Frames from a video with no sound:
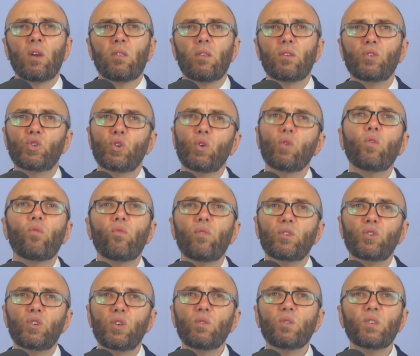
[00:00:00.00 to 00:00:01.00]
the Duke
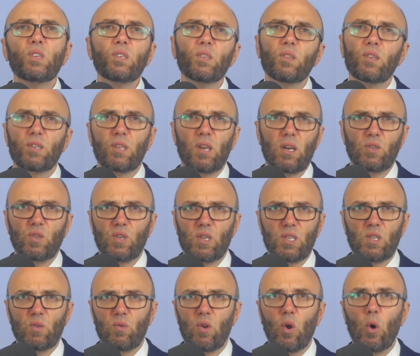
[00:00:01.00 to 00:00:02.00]
reduces the
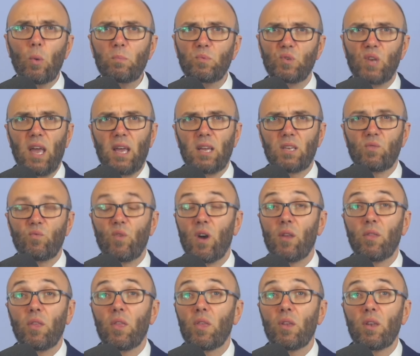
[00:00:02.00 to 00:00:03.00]
Duchess to an object
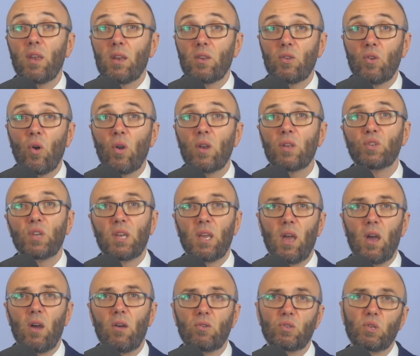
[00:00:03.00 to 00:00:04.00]
rather than acknowledging
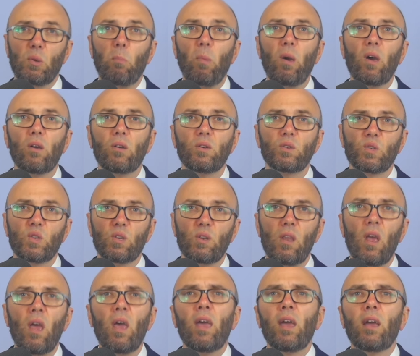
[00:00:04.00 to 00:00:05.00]
her as a person,